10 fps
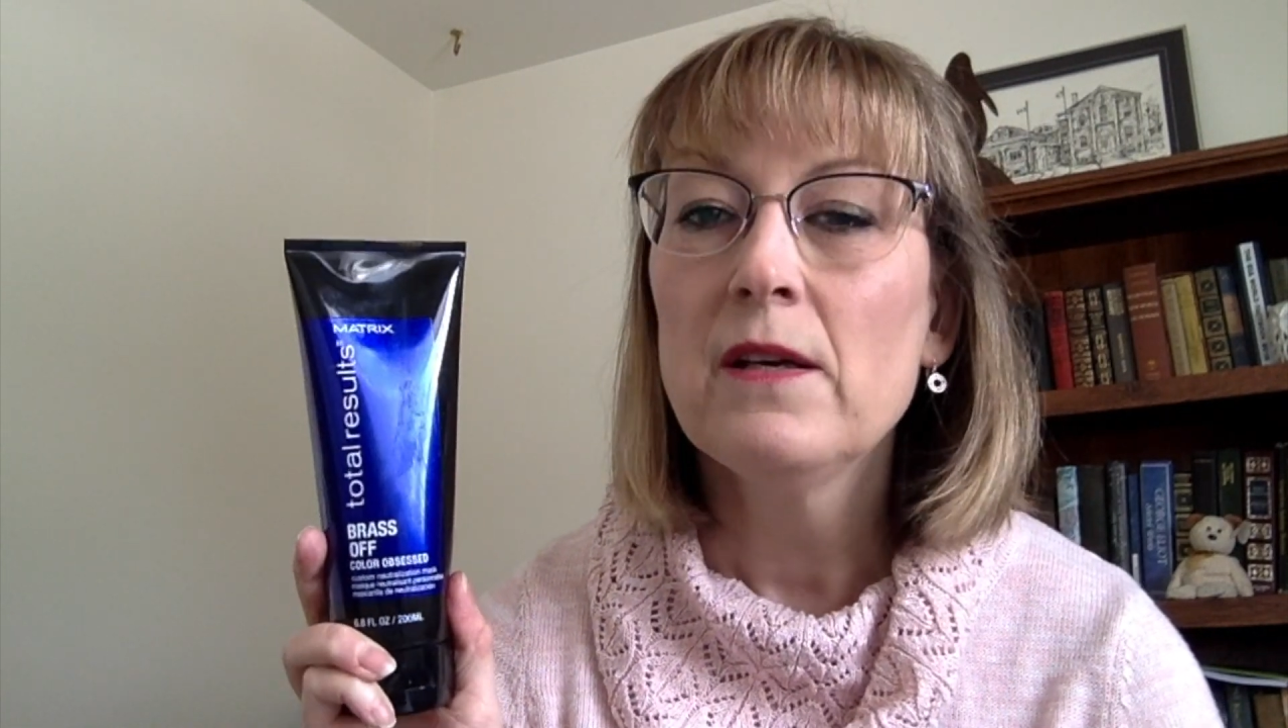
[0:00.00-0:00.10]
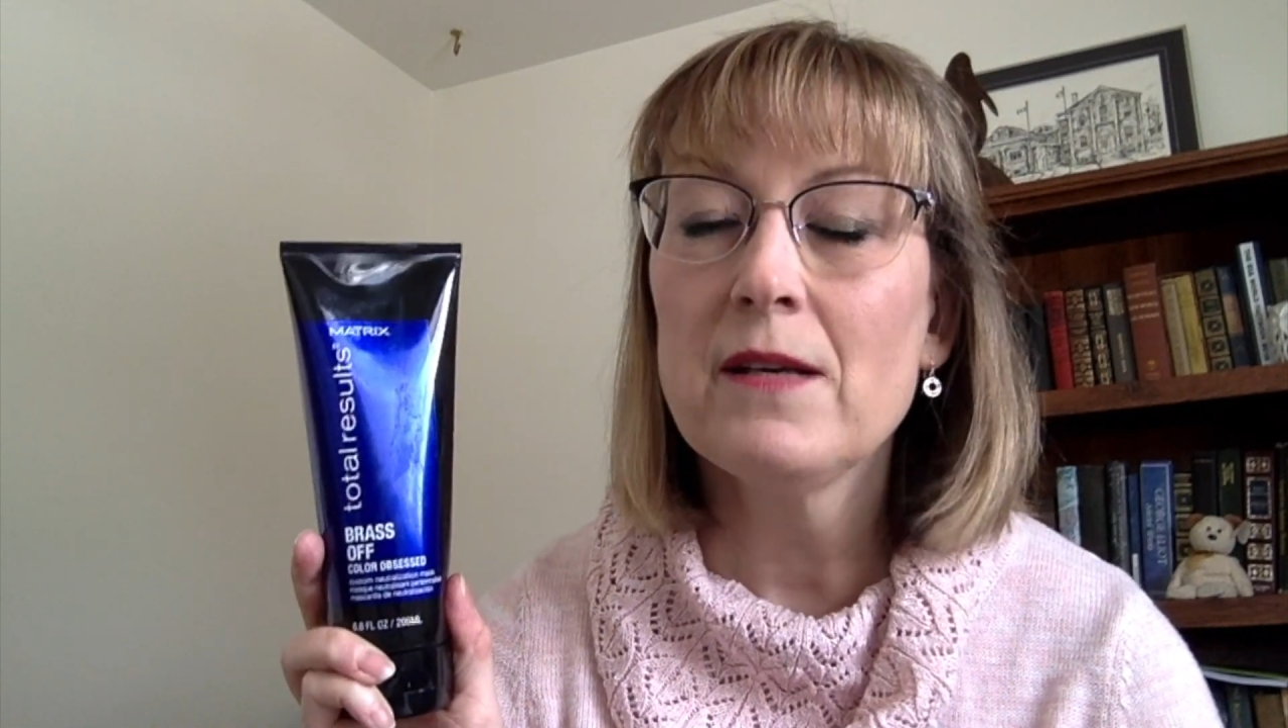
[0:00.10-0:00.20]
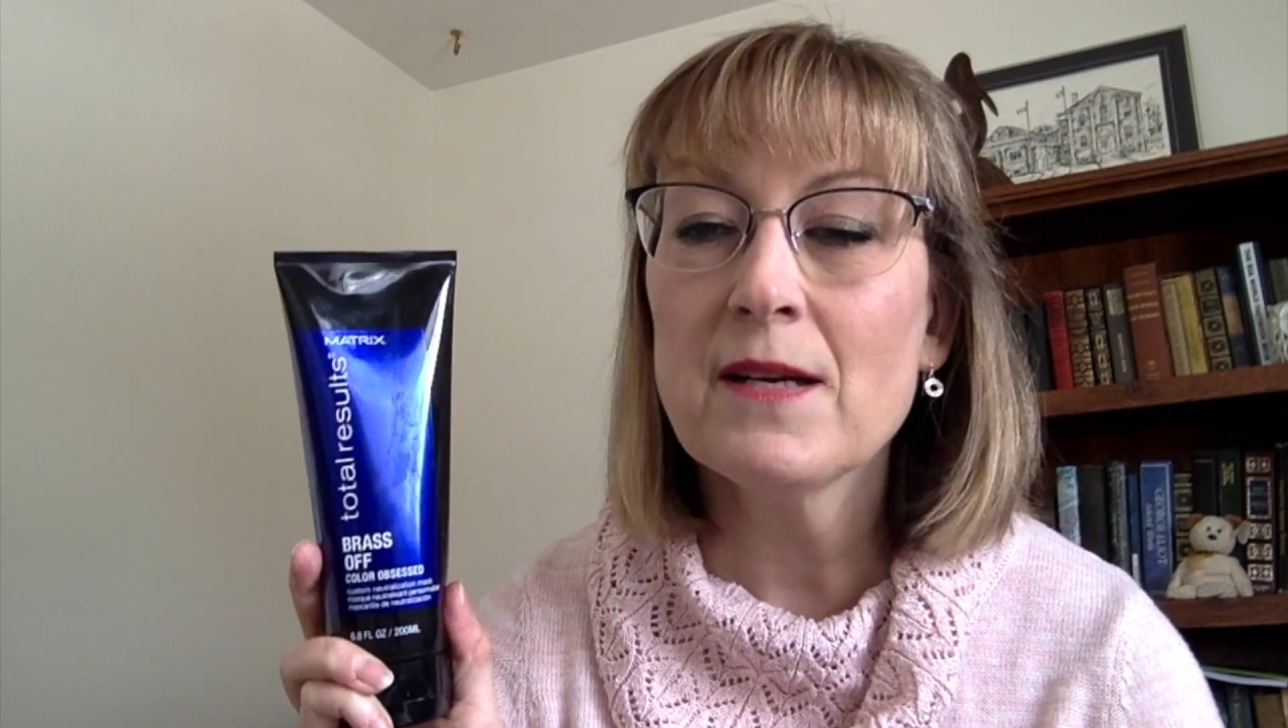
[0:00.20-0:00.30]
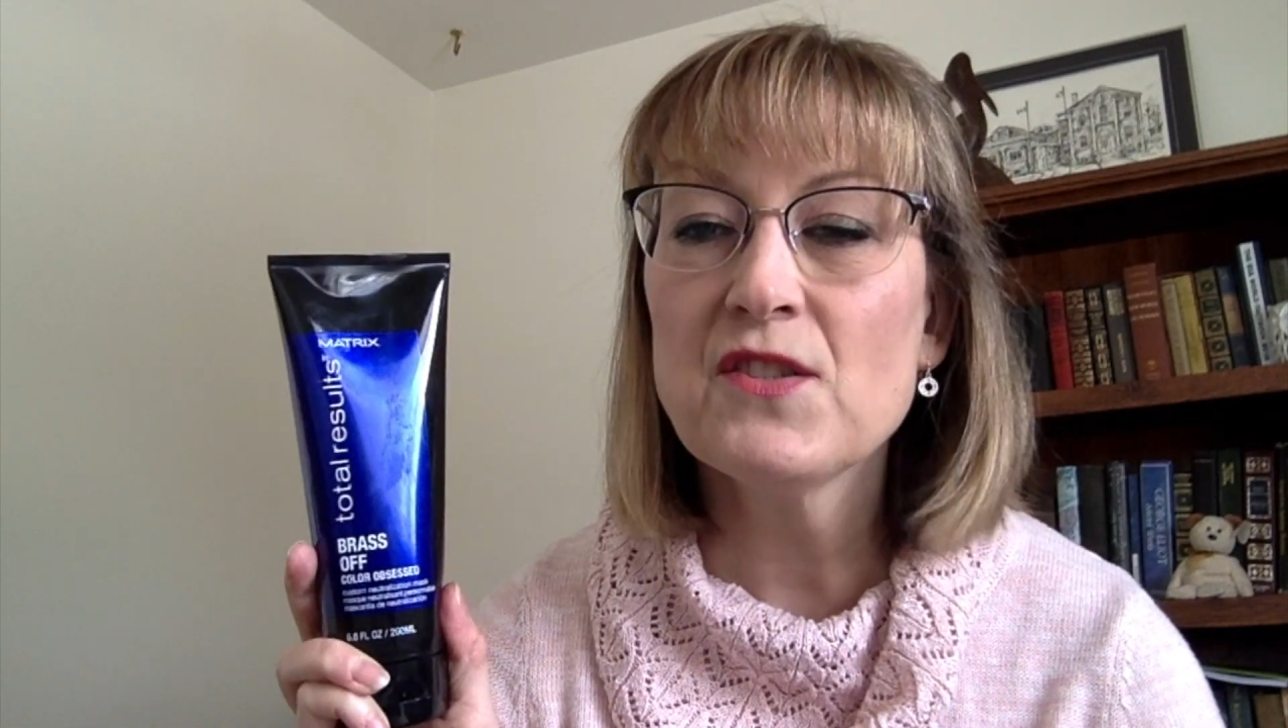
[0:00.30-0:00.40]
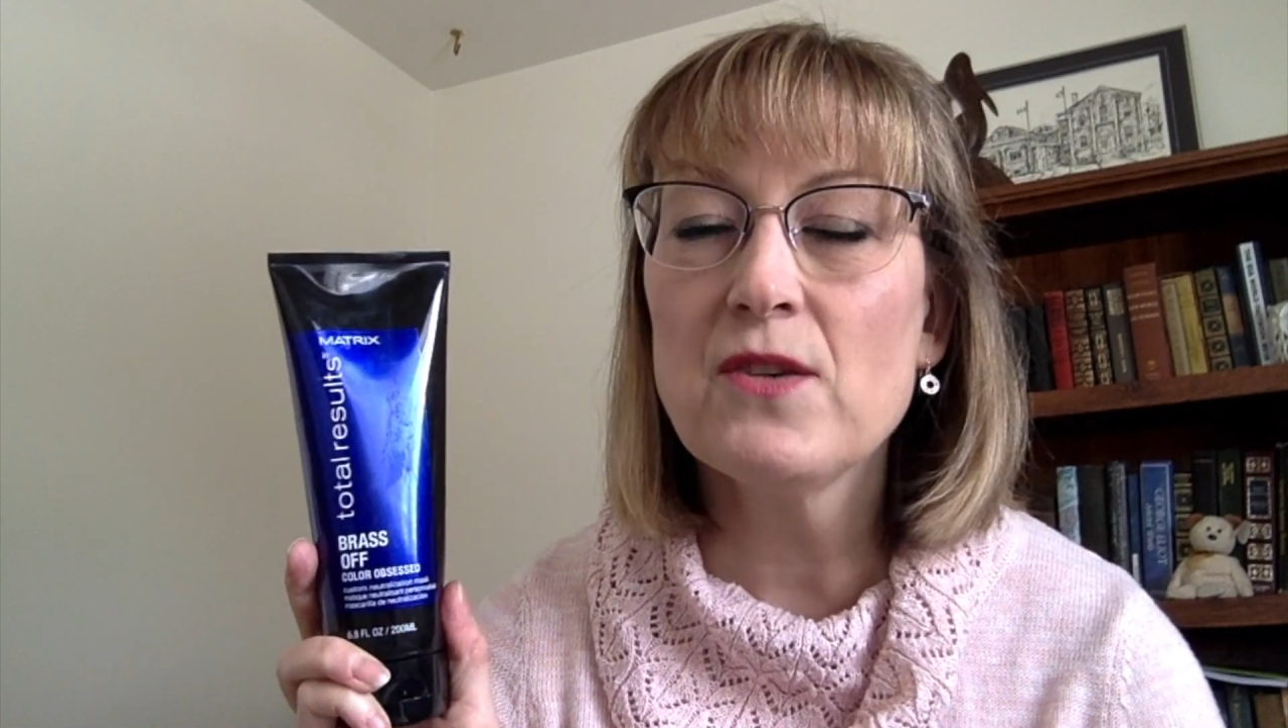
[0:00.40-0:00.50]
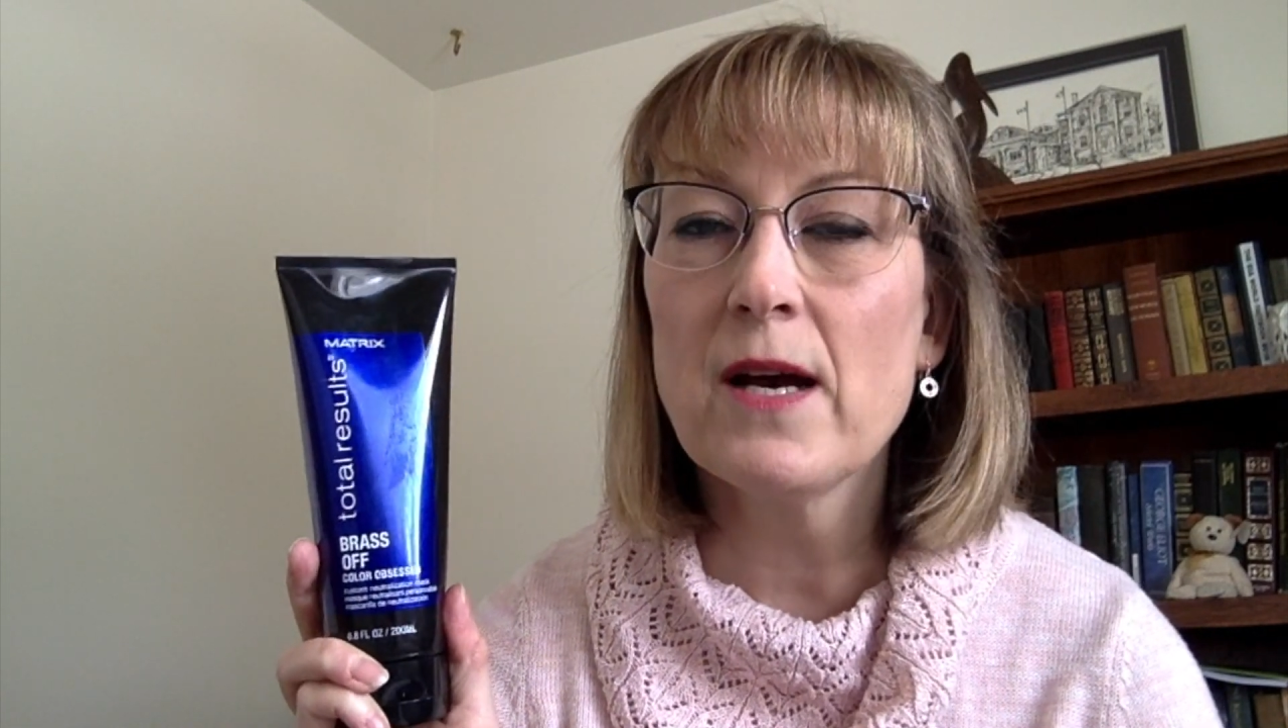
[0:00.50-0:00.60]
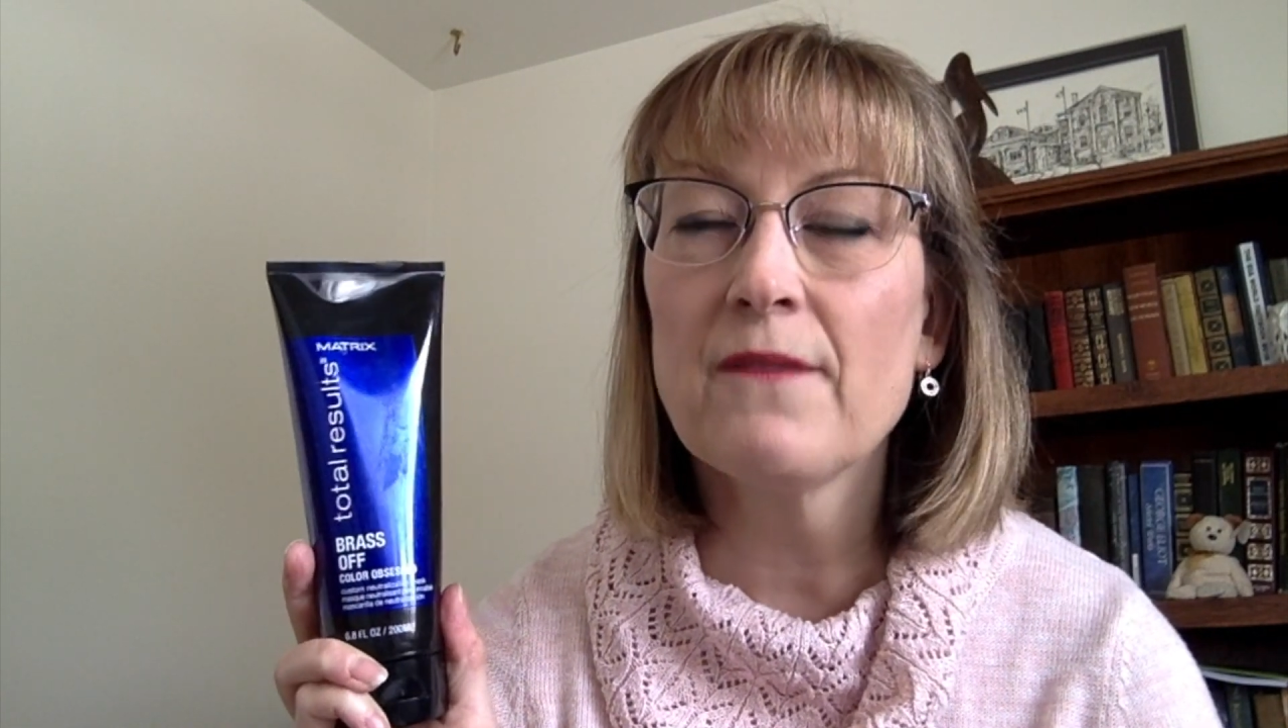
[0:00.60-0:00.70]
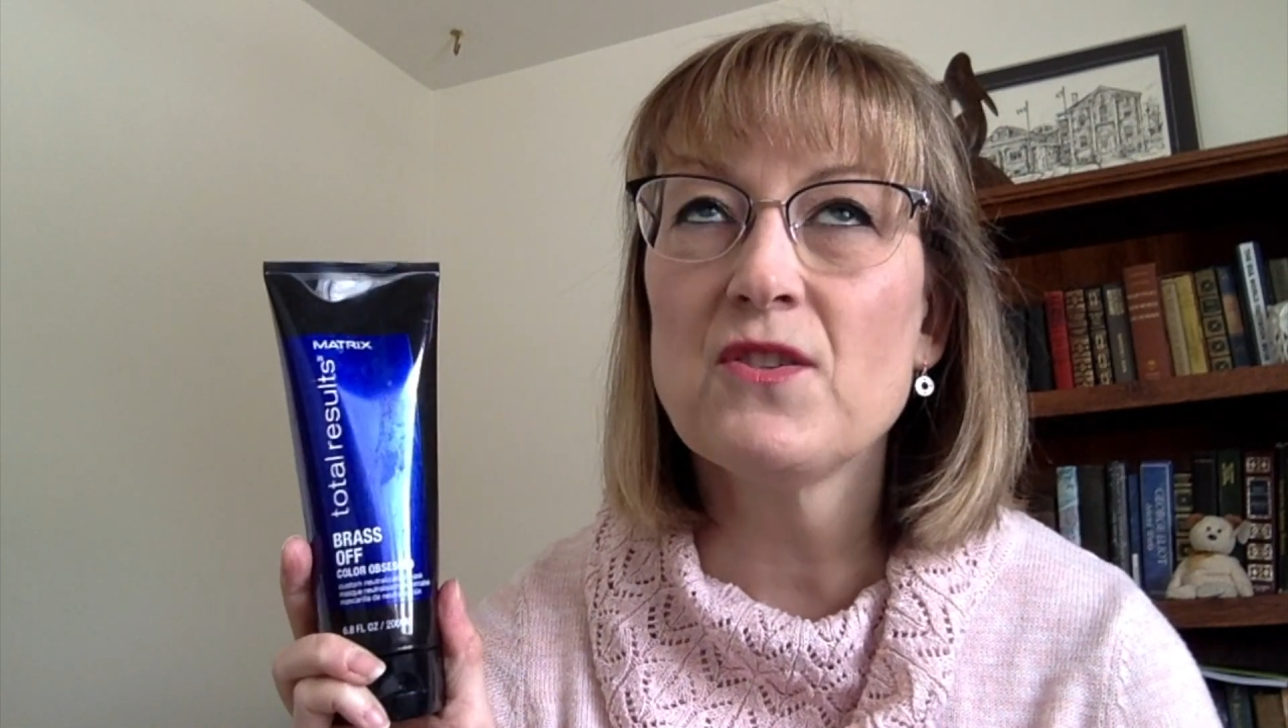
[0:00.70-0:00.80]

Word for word: Yes, you have